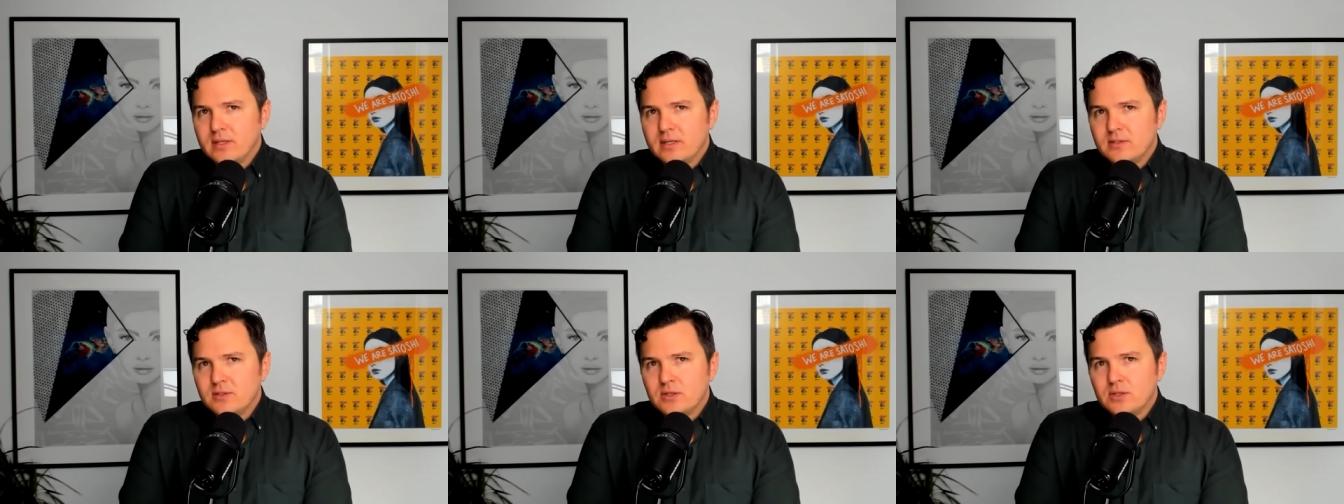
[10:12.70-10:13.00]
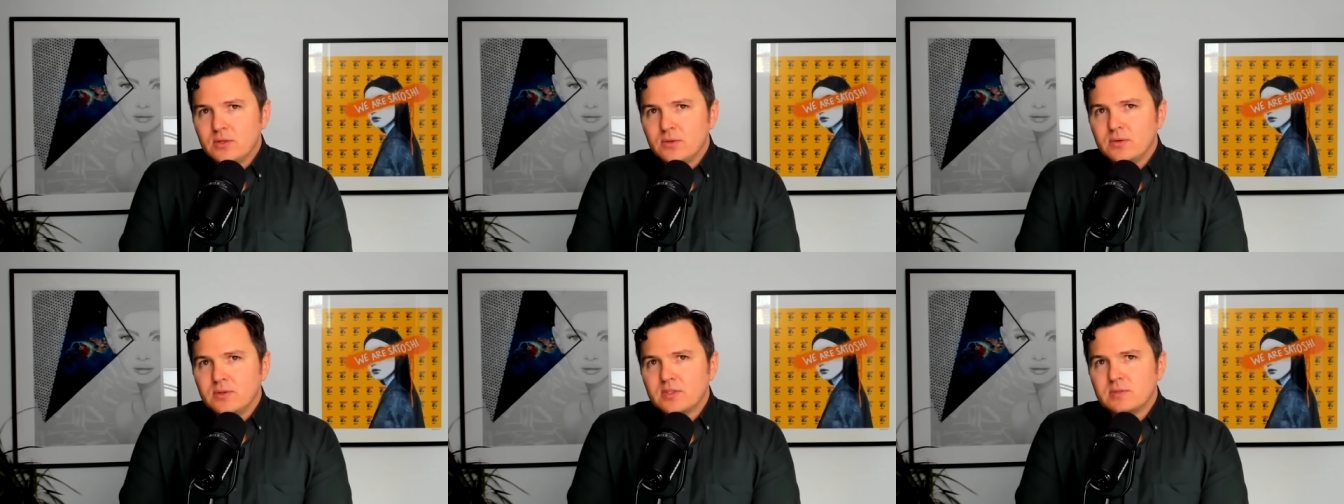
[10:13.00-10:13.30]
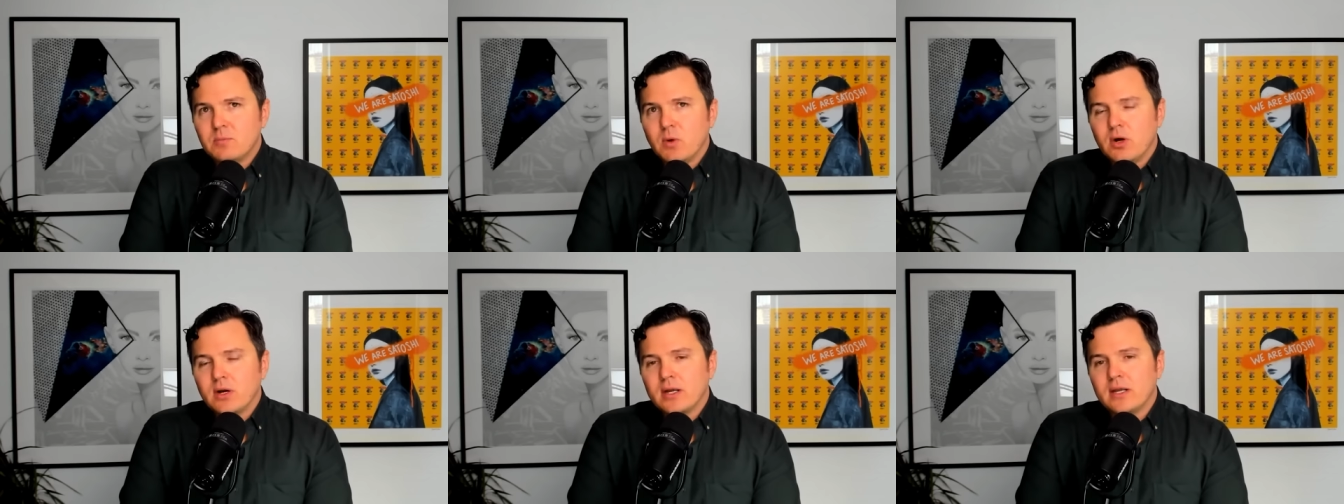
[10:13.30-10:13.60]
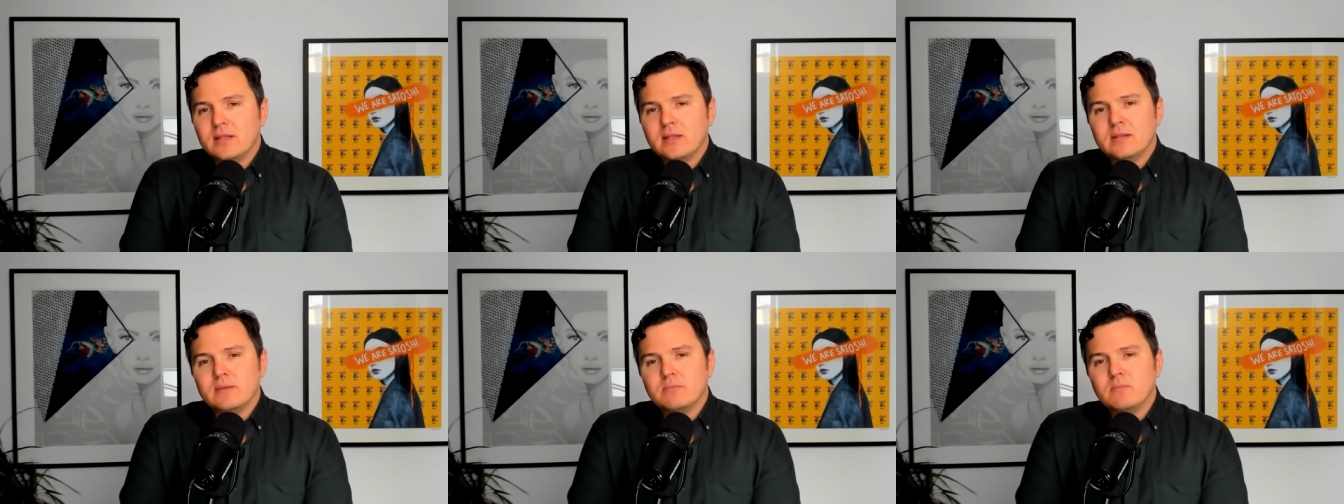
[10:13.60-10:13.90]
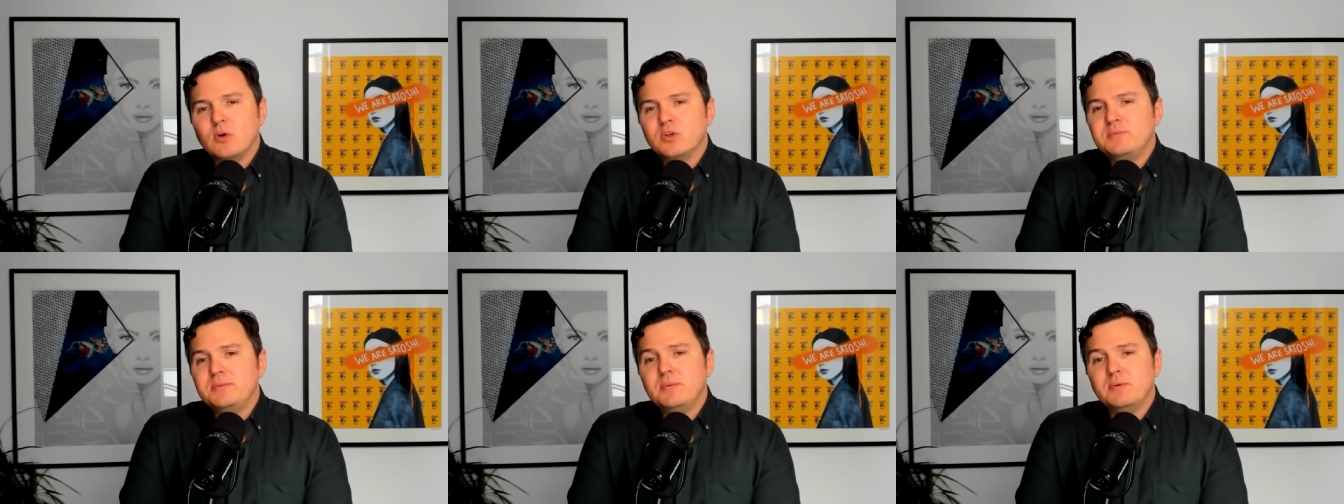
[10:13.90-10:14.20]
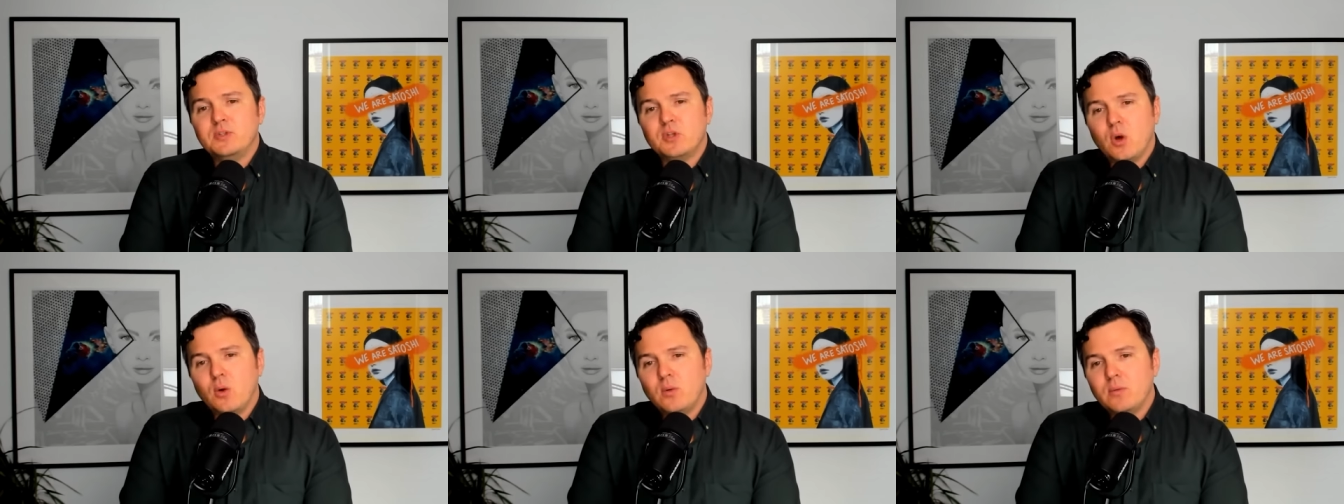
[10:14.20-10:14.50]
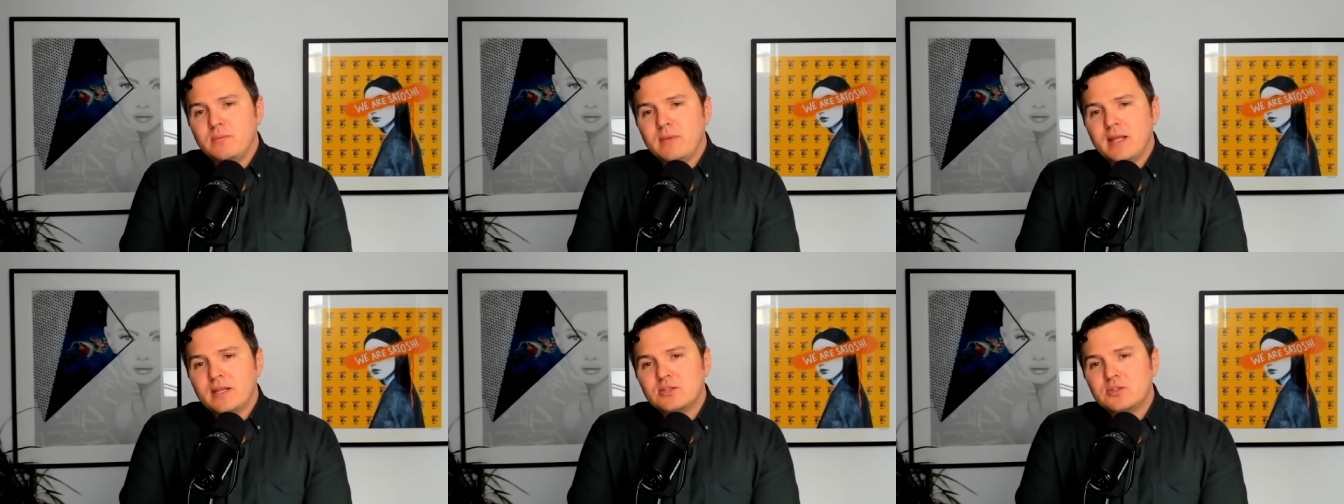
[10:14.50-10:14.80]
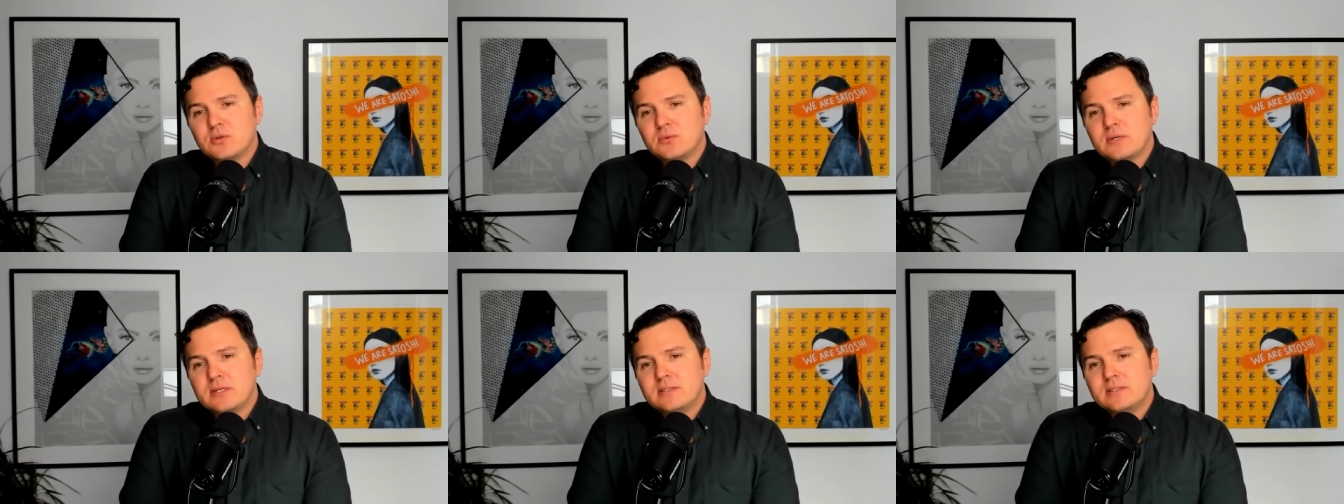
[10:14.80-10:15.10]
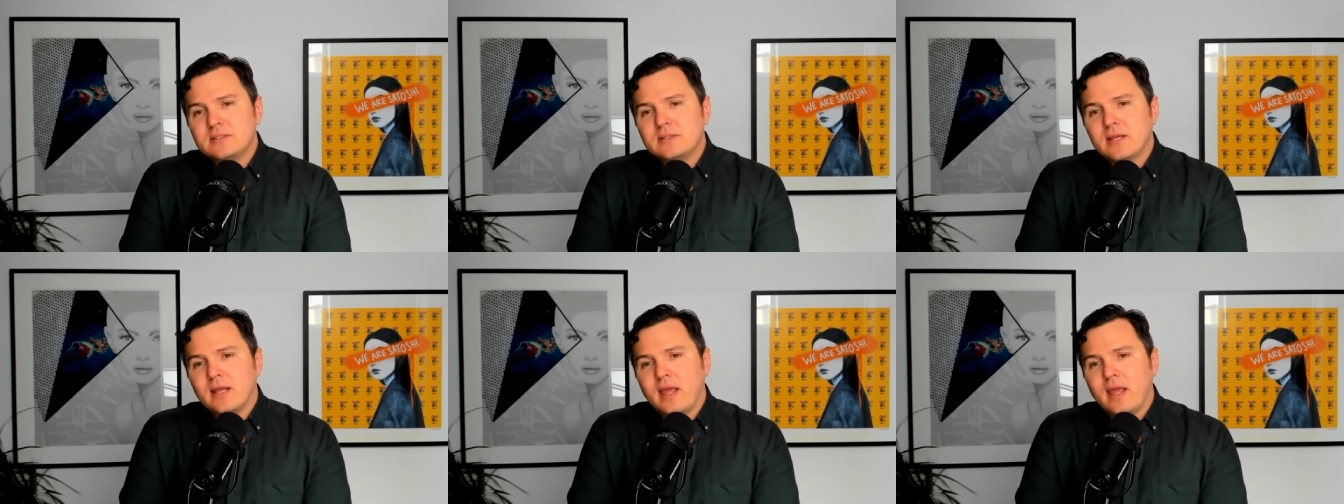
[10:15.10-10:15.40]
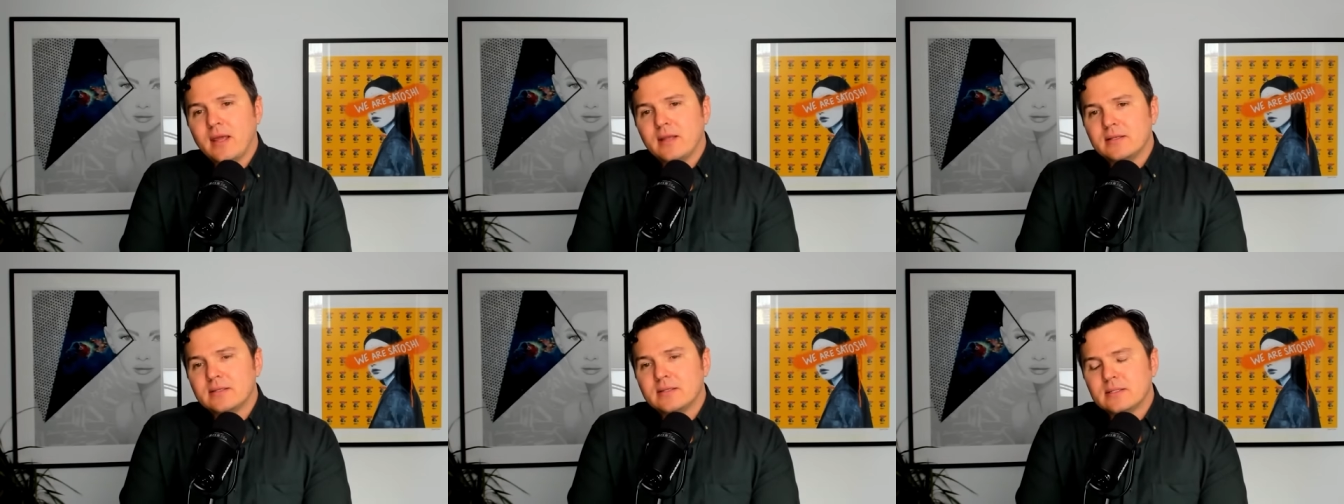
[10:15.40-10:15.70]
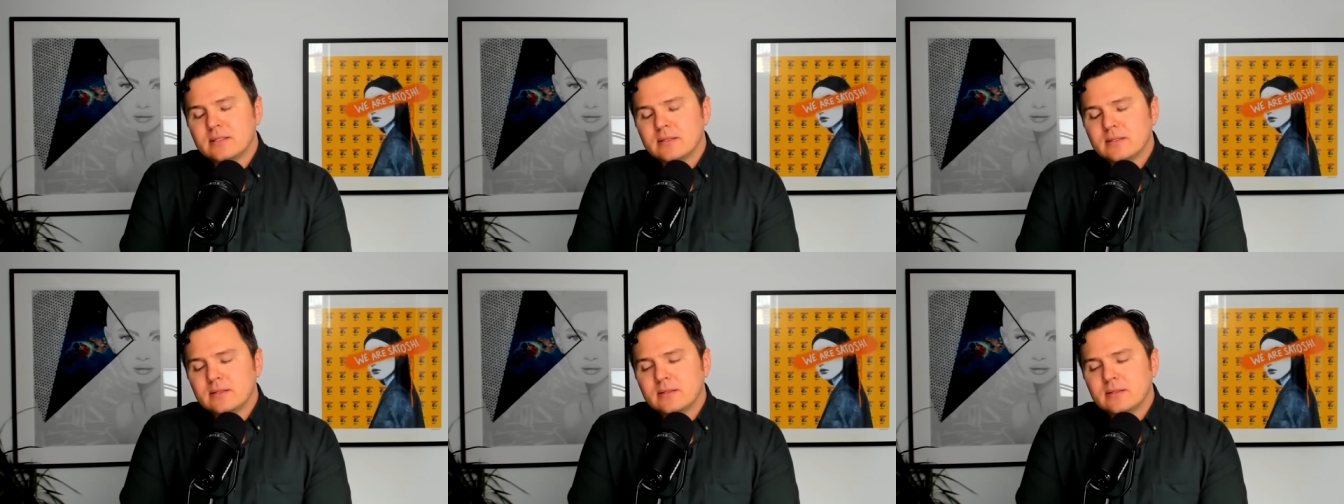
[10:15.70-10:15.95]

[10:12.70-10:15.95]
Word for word: things you can do in this market. And most people don't manage their risk, and